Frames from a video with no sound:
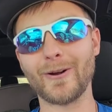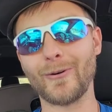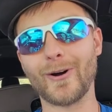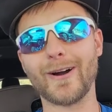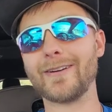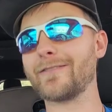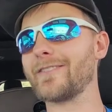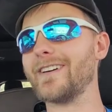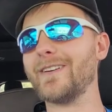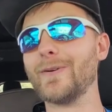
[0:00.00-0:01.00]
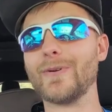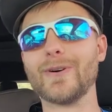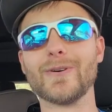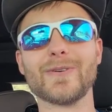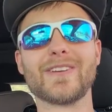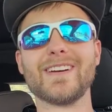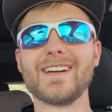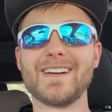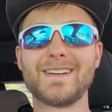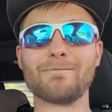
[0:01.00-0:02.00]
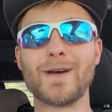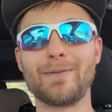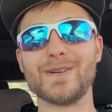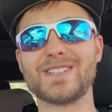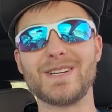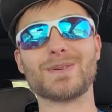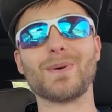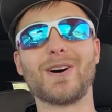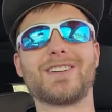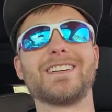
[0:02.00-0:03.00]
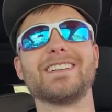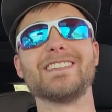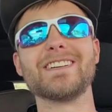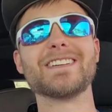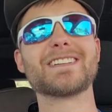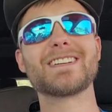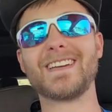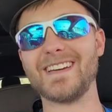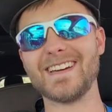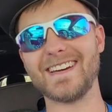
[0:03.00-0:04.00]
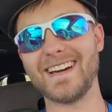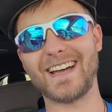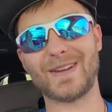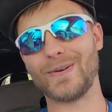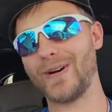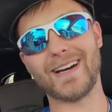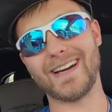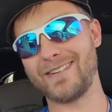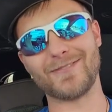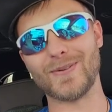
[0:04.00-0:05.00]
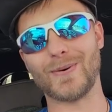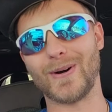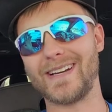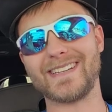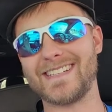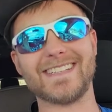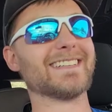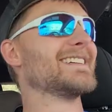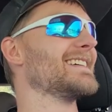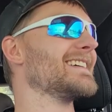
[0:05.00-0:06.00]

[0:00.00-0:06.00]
wife, and who knows, maybe she's watching this. I have no idea.